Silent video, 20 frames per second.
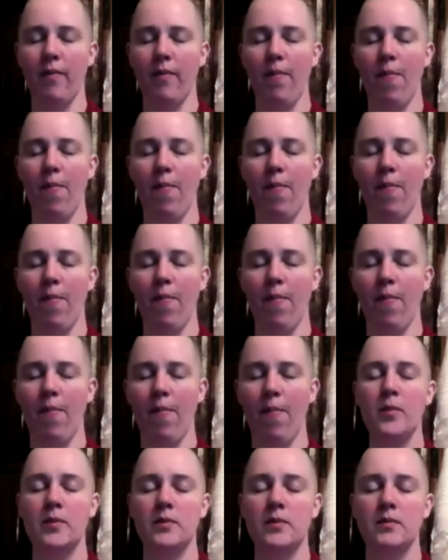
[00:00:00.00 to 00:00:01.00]

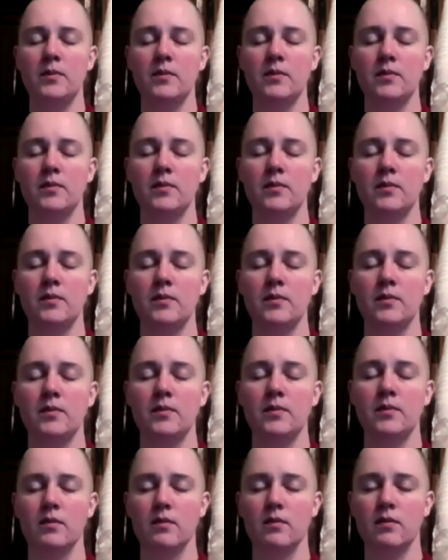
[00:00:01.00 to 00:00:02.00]

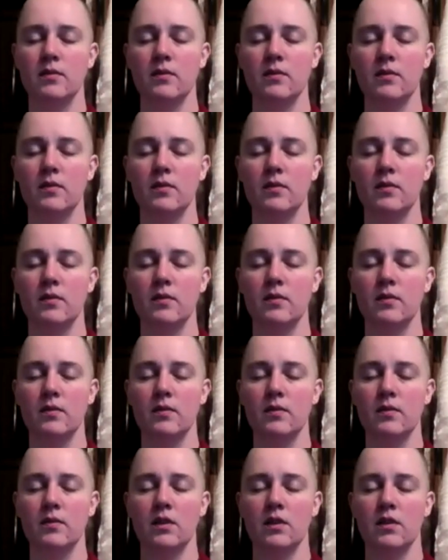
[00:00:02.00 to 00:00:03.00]

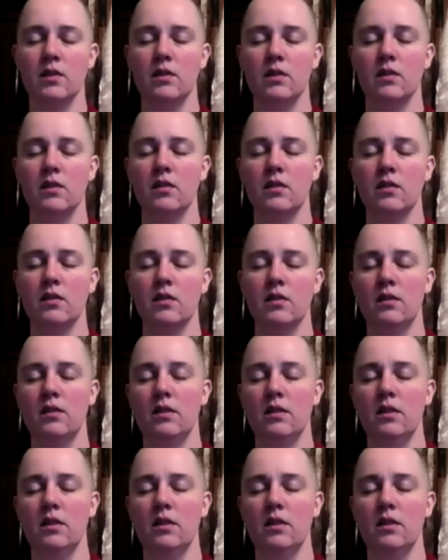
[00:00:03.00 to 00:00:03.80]
(no one is talking)